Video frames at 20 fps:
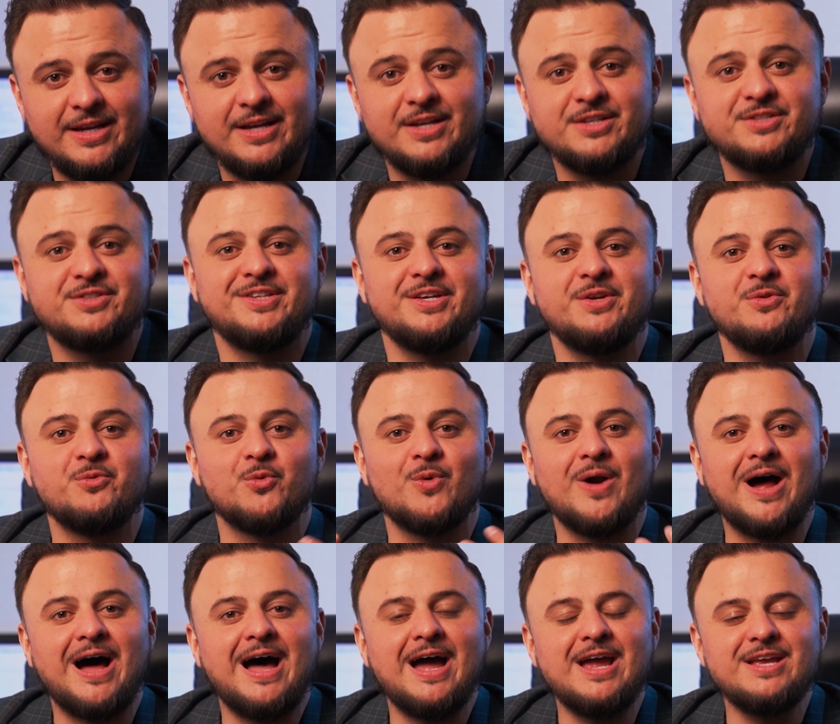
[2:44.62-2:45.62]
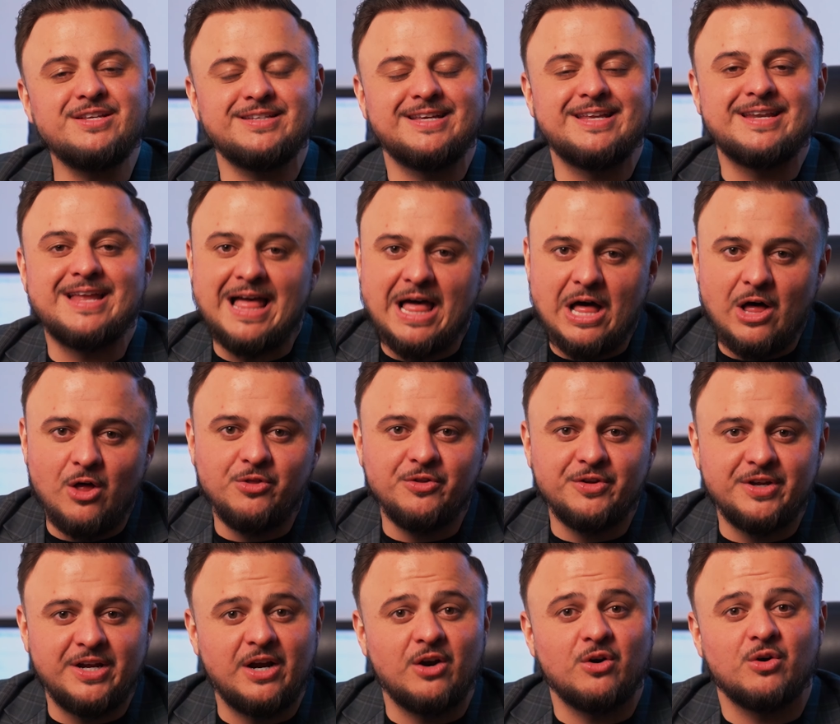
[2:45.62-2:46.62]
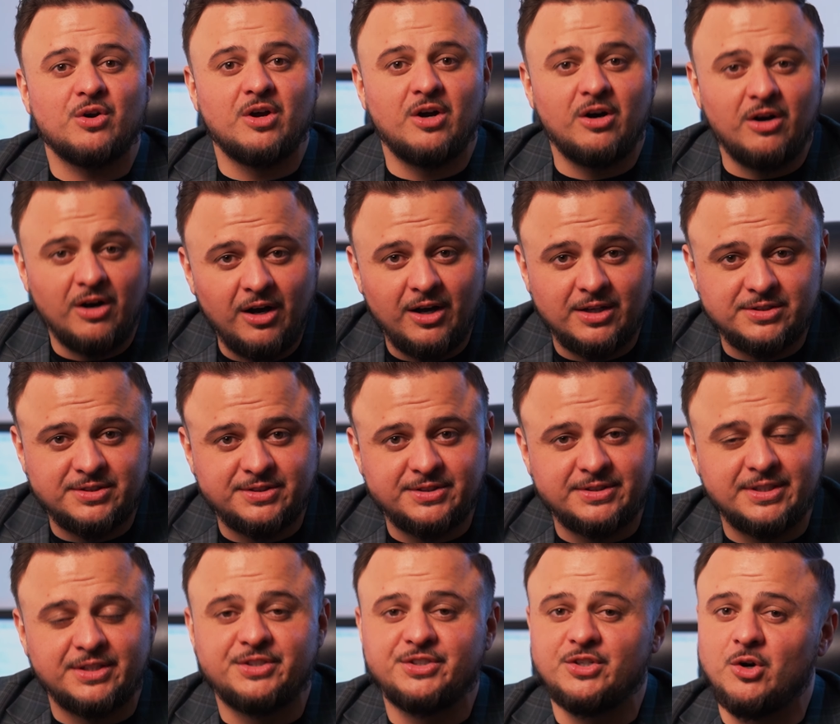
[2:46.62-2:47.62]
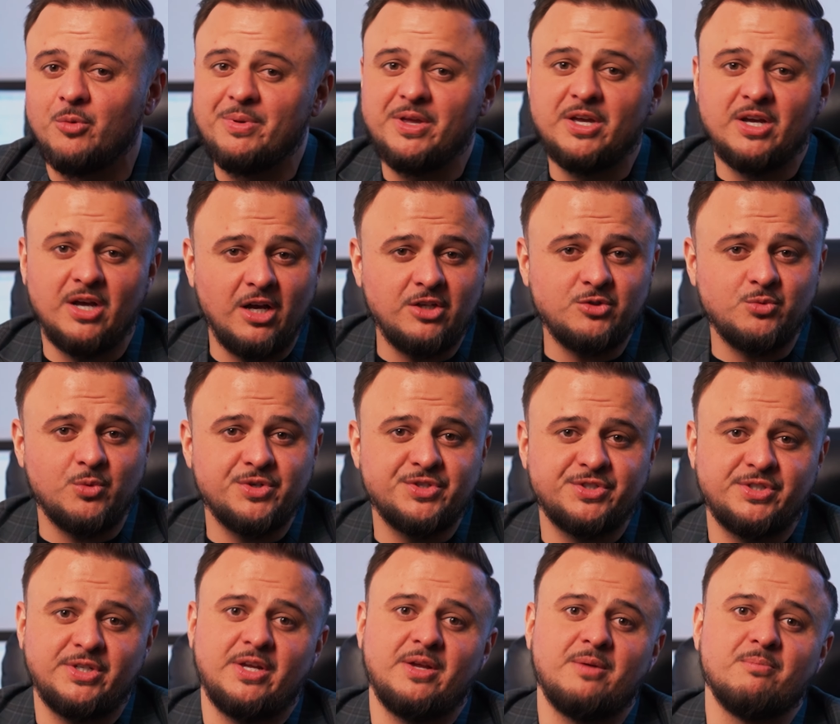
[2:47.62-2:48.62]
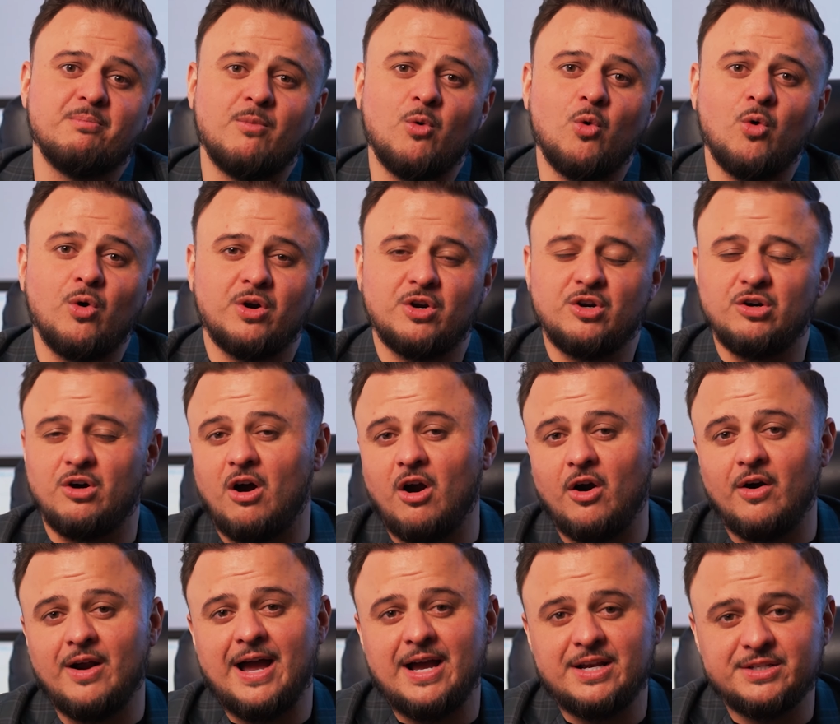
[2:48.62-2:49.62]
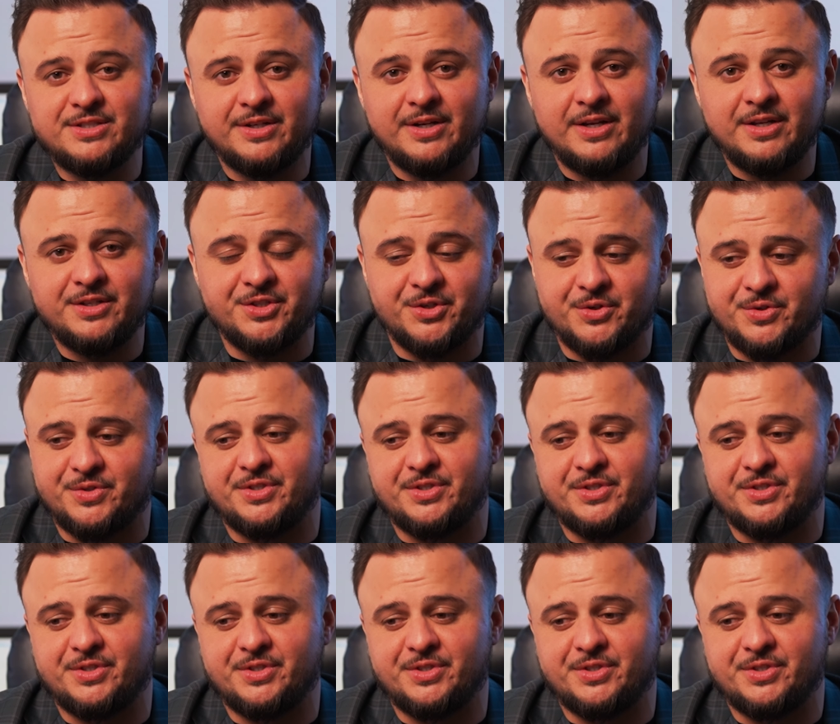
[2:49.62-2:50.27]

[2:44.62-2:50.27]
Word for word: is the rise in healthcare costs. And so, because we're seeing more car accidents, you're